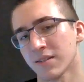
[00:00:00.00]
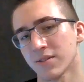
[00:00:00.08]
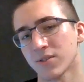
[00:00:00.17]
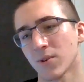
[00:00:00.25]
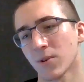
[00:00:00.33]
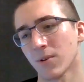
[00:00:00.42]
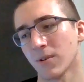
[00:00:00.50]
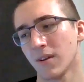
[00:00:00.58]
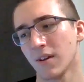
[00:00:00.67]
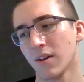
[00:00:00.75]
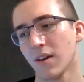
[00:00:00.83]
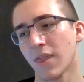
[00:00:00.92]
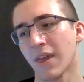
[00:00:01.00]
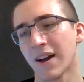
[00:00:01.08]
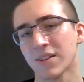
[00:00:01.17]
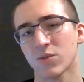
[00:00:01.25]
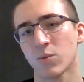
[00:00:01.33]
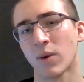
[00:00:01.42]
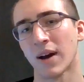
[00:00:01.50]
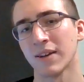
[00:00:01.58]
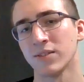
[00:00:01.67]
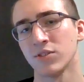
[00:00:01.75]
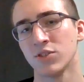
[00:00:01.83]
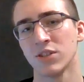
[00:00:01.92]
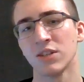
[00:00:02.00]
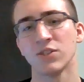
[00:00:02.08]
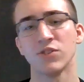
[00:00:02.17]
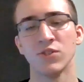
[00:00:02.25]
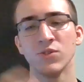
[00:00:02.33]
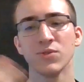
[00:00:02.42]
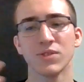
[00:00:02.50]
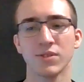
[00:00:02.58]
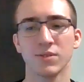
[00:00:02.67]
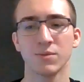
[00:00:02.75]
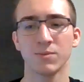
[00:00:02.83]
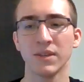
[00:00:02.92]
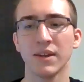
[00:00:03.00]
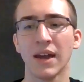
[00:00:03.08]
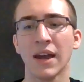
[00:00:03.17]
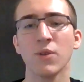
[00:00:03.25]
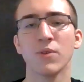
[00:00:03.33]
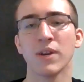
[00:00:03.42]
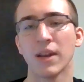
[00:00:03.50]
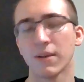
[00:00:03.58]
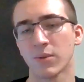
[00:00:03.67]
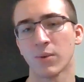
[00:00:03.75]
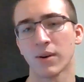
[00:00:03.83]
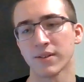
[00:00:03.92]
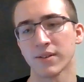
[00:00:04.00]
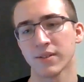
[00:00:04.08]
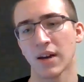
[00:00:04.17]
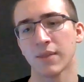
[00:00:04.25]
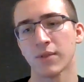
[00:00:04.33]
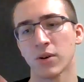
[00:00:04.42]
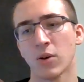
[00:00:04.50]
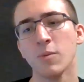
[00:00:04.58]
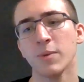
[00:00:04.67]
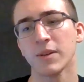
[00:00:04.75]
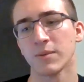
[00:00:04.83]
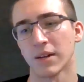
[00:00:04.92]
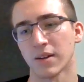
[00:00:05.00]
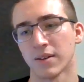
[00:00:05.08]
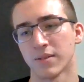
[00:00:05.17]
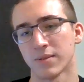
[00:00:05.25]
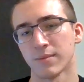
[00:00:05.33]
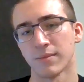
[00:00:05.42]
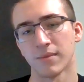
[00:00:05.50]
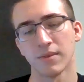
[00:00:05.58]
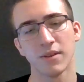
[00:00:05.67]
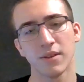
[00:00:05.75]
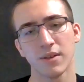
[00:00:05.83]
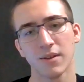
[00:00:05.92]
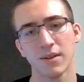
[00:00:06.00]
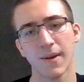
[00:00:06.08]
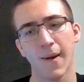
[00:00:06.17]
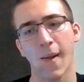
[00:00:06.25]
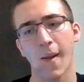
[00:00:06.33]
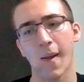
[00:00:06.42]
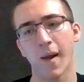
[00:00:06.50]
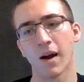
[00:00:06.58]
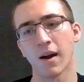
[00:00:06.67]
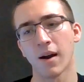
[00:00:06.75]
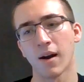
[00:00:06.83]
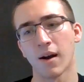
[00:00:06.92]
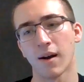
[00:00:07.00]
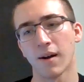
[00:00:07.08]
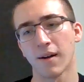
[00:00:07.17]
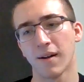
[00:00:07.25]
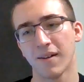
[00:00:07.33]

and so that's why she uses being angry at everyone as kind of a coping mechanism. uh